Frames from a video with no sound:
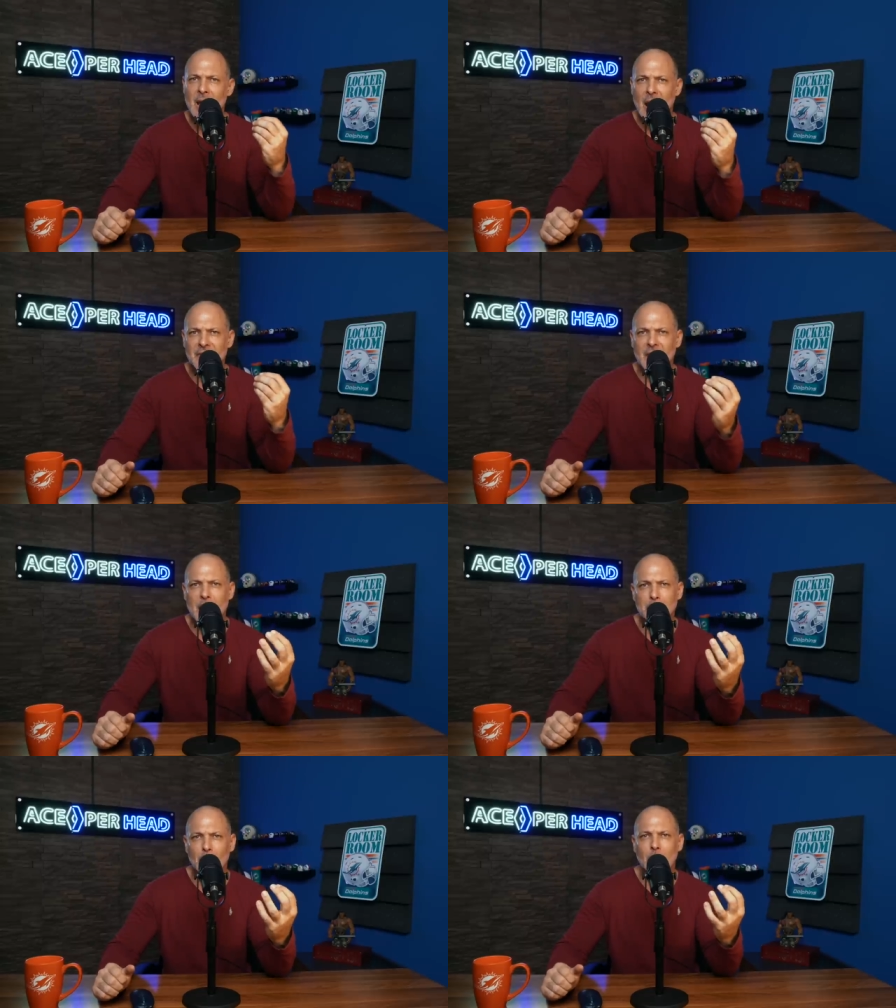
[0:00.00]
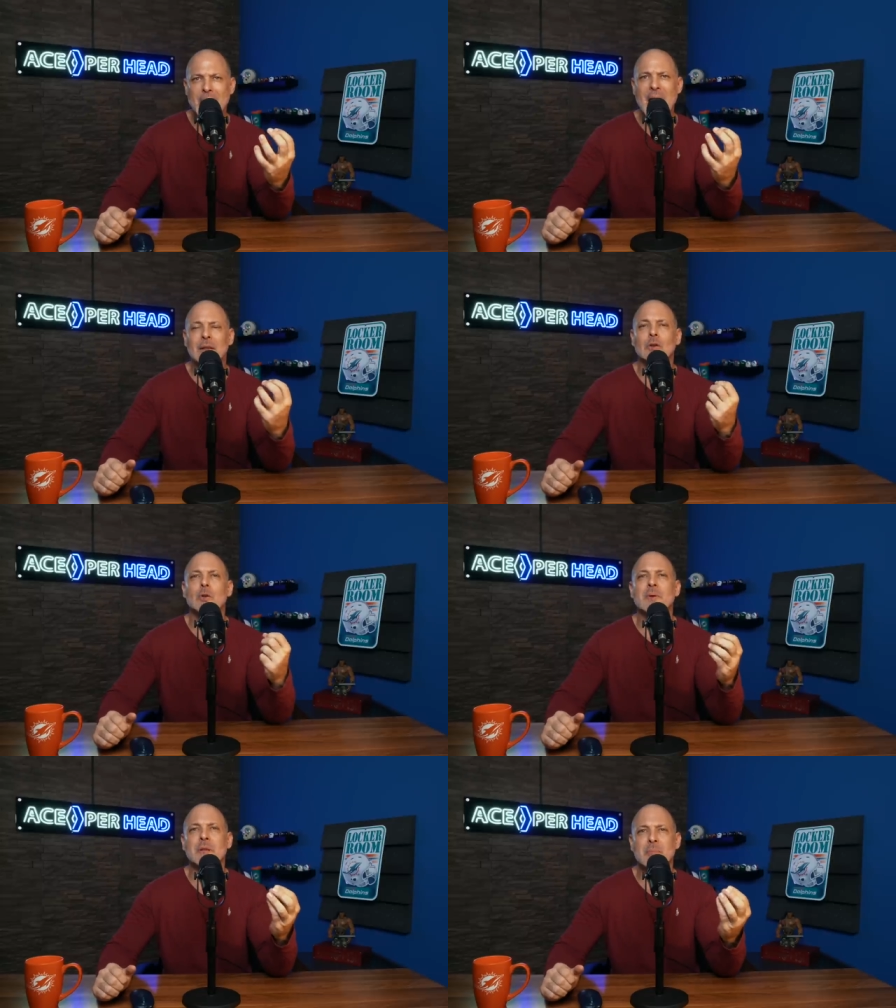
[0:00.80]
I've kind of pulled back a
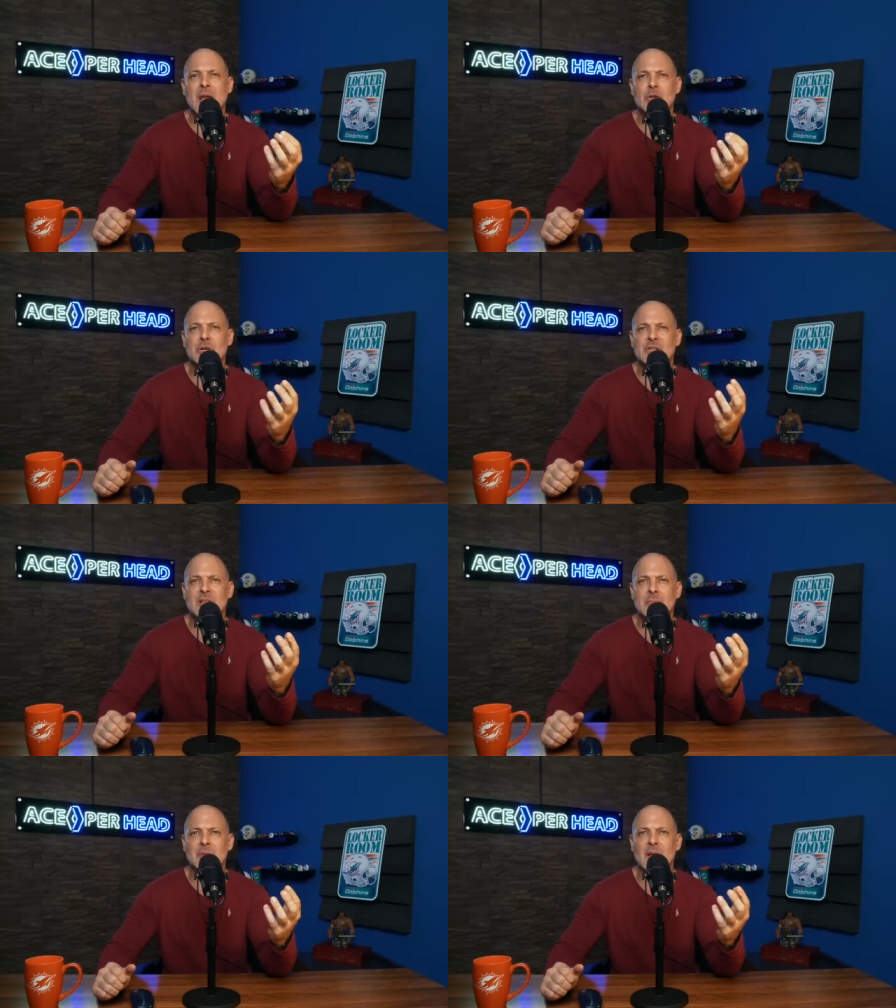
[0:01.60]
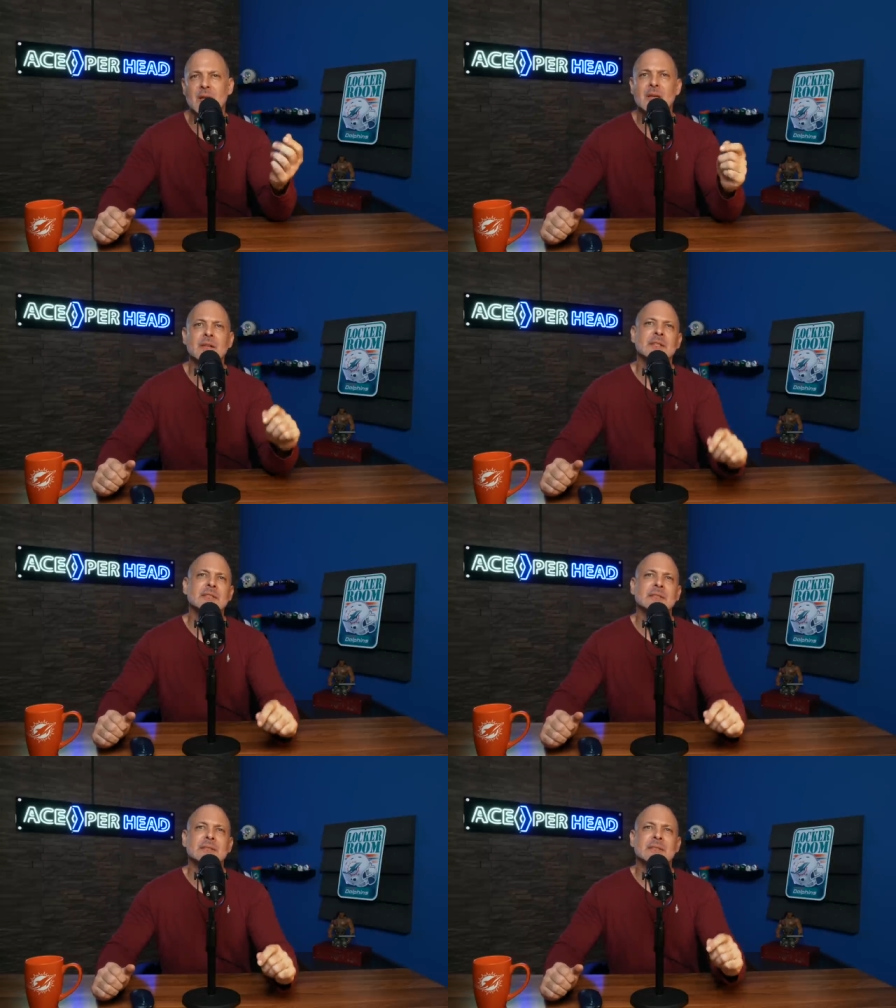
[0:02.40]
little bit. The Patriots seem to
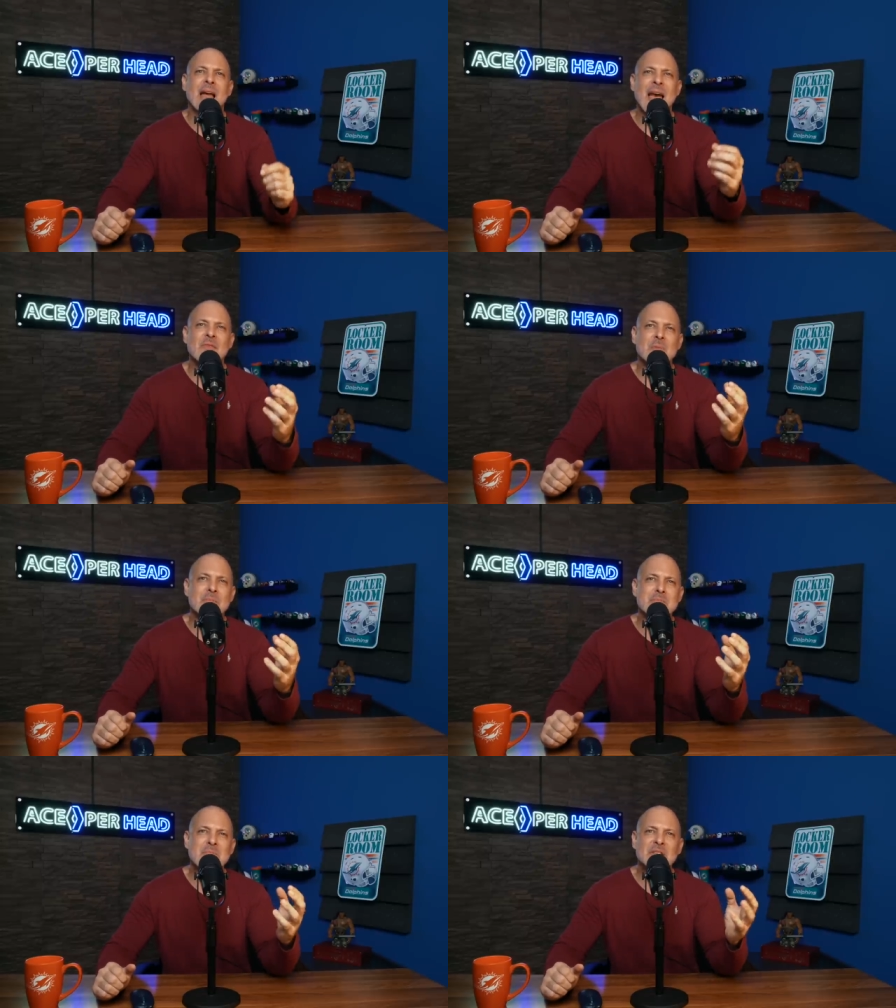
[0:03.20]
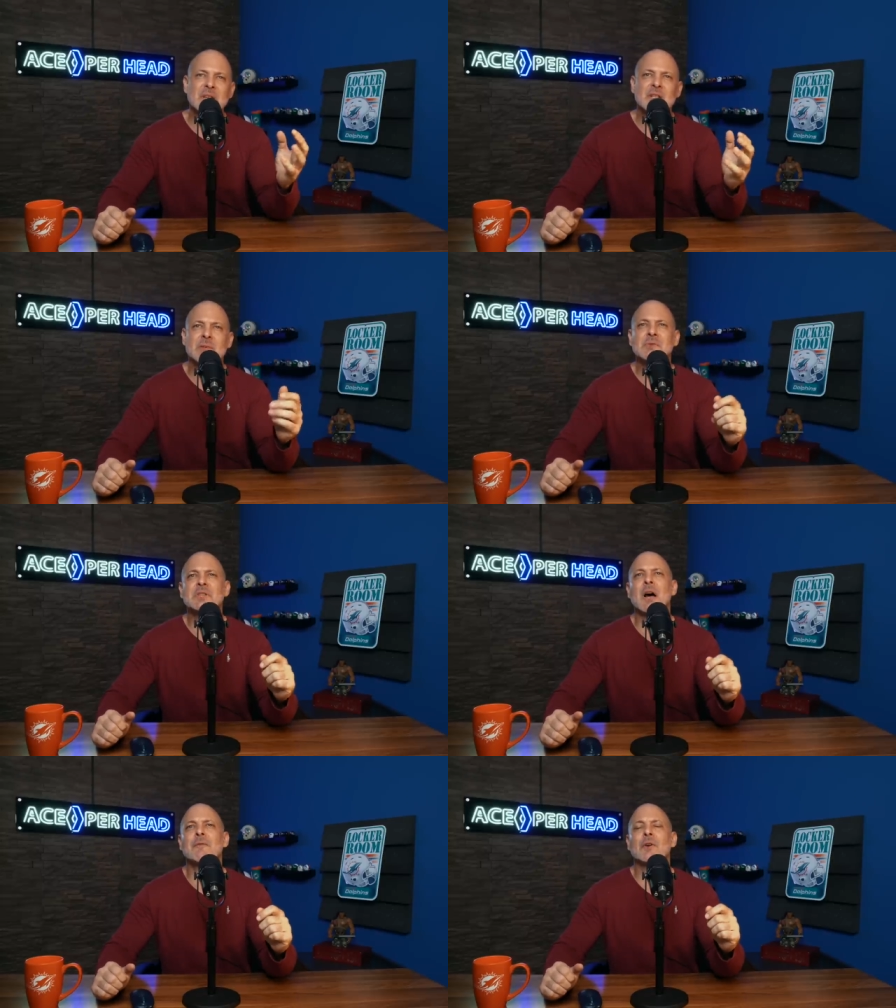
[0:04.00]
have been missing some
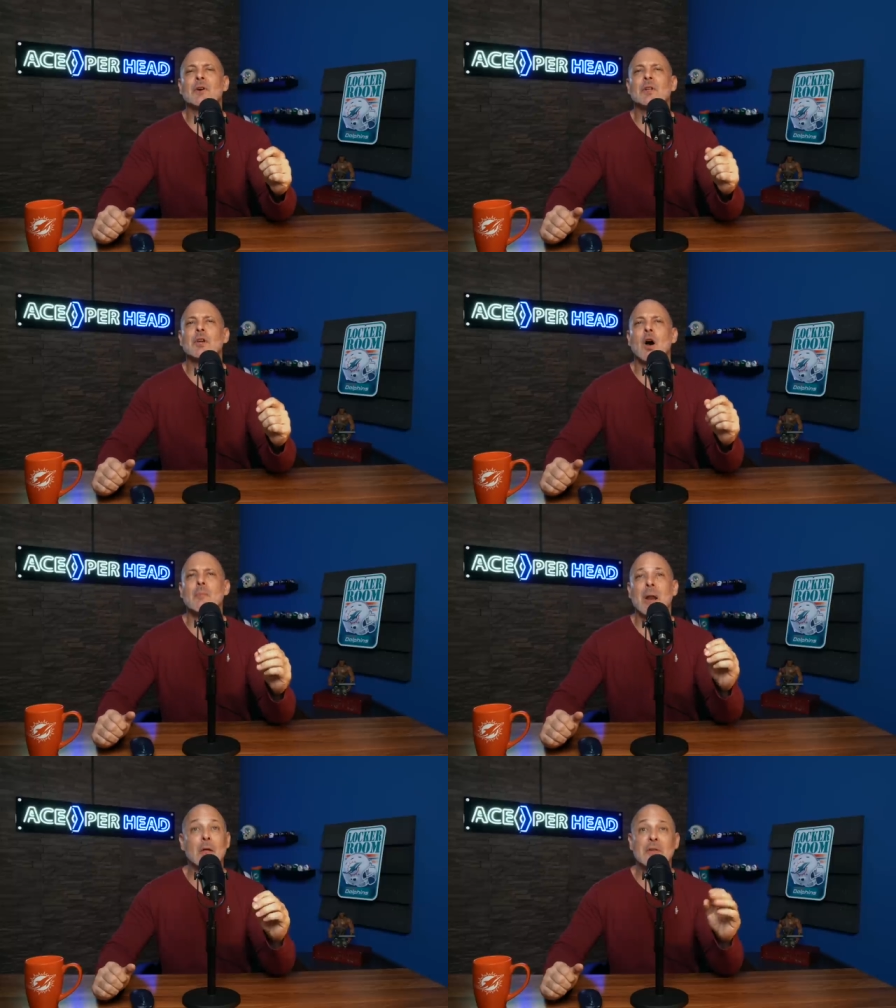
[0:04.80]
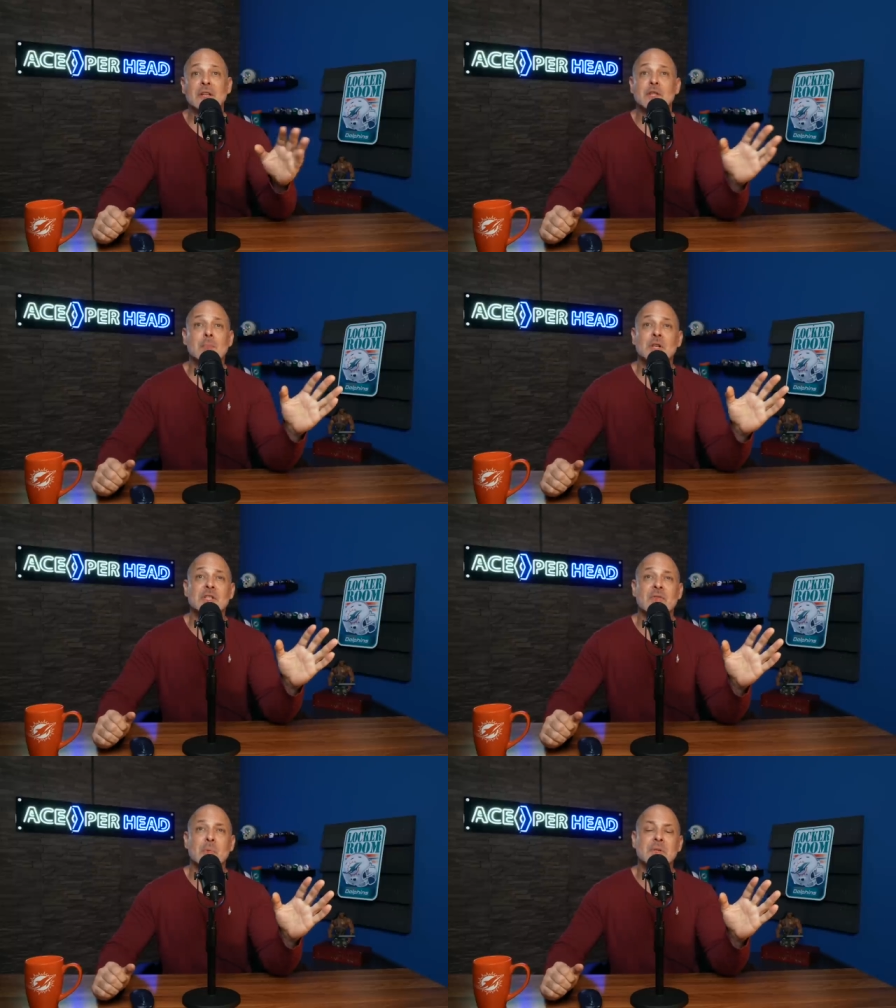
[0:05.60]
stuff early on, but I don't think it's as much
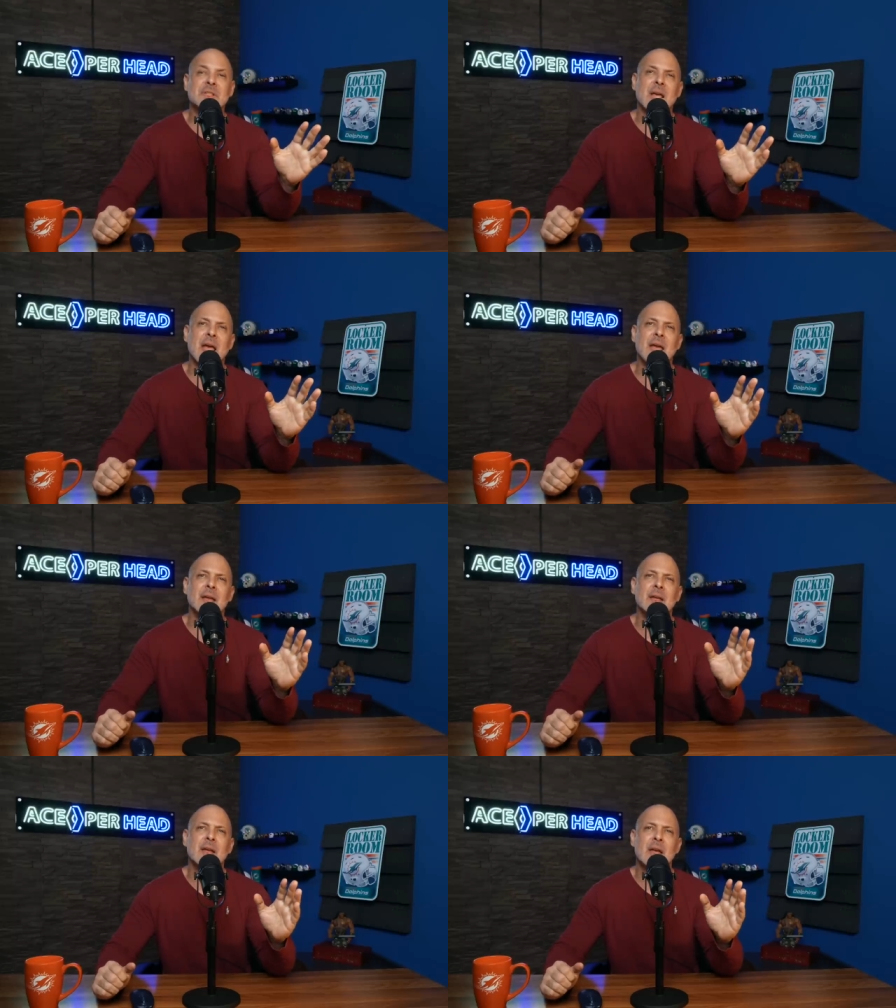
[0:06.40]
as everyone's saying.